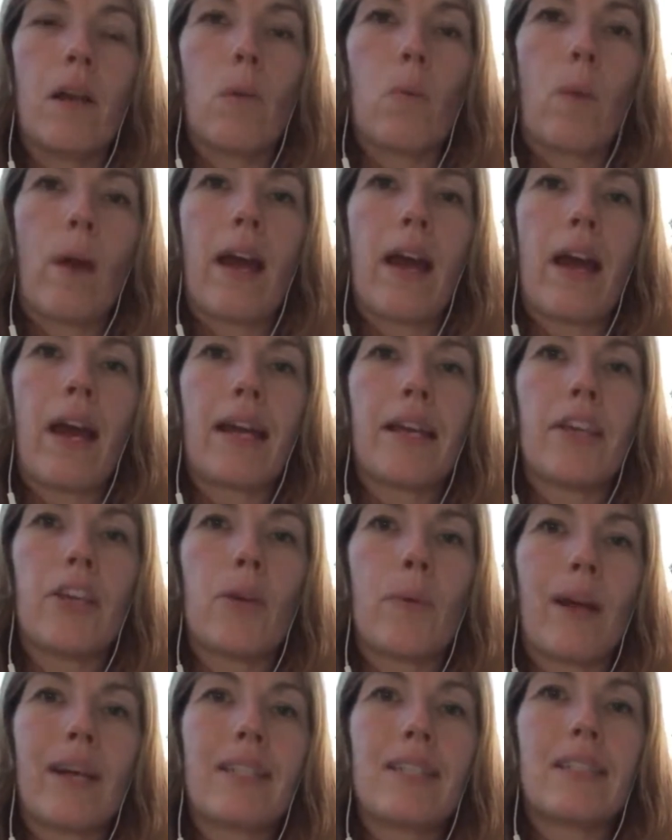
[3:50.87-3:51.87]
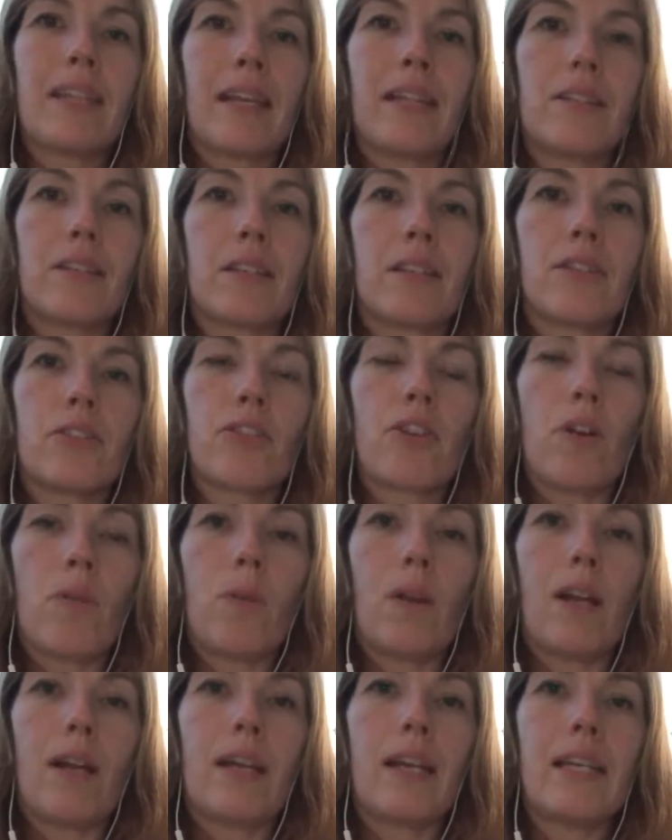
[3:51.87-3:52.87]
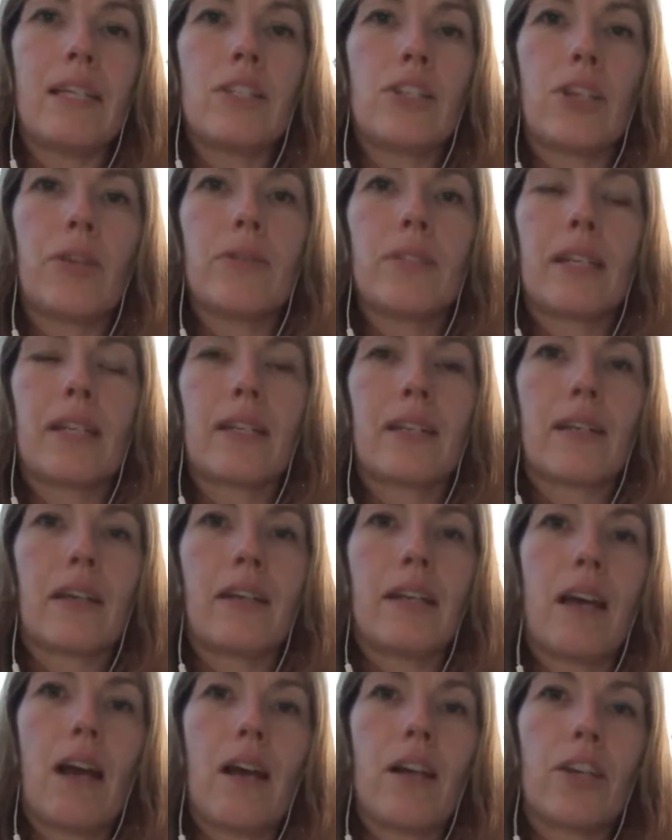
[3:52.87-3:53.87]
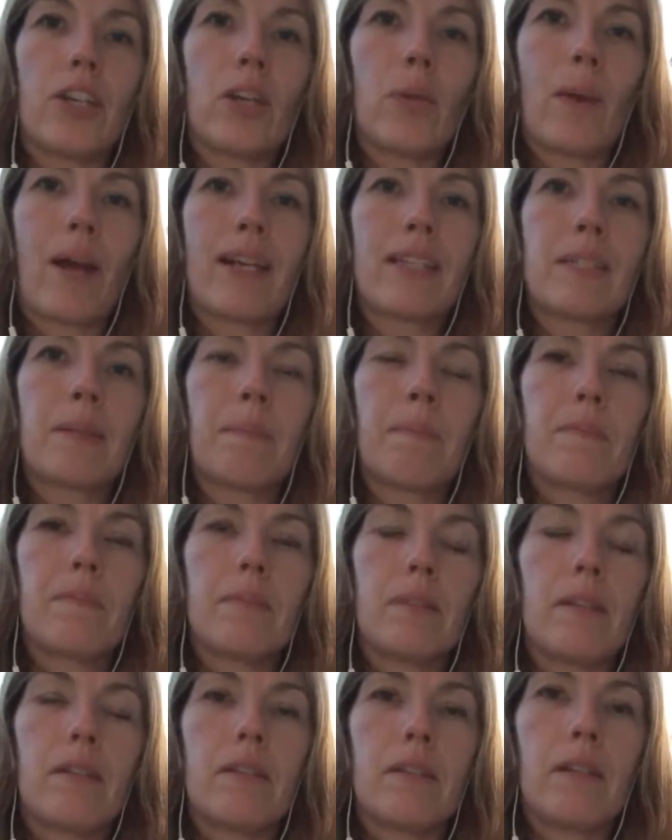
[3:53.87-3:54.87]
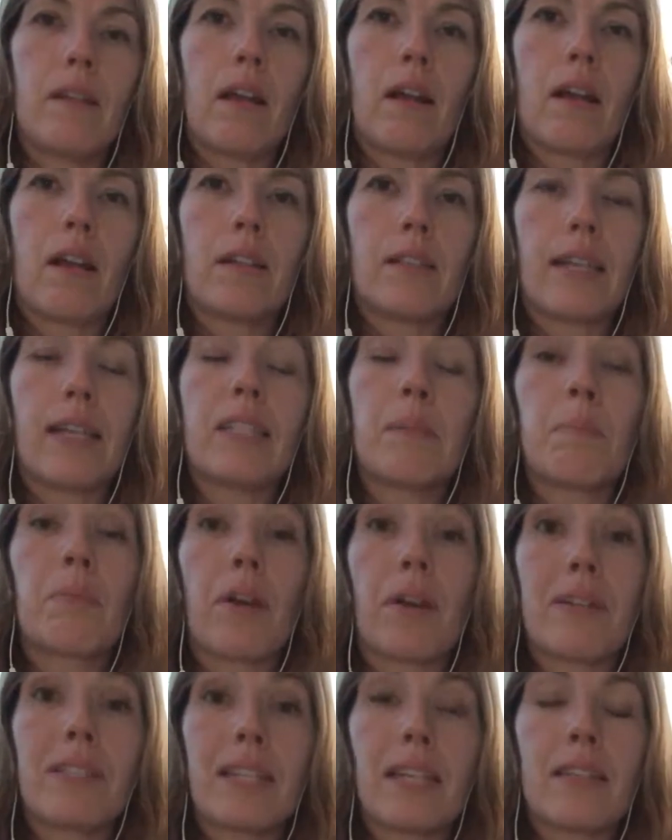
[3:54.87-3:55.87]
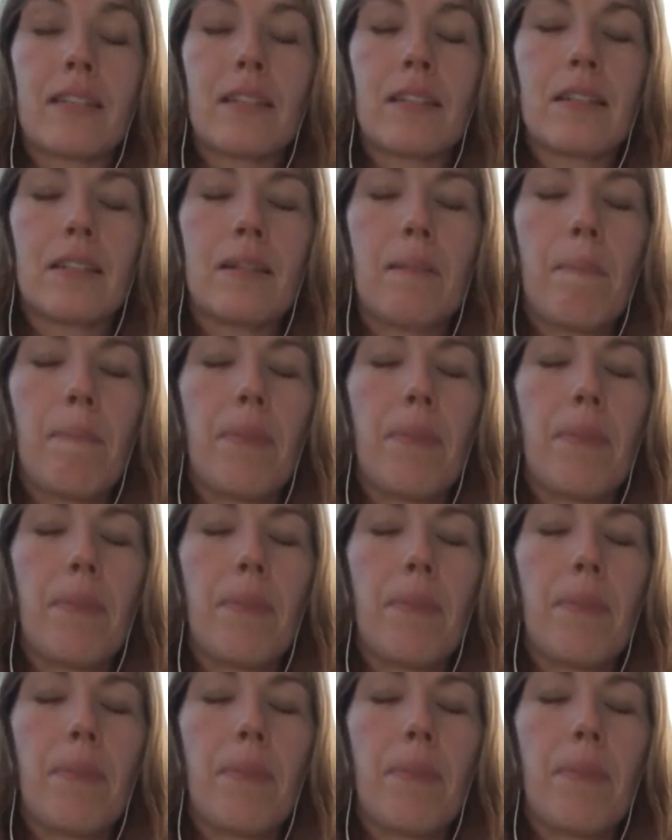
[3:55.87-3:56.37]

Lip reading: where a US data controller is using a US data processor.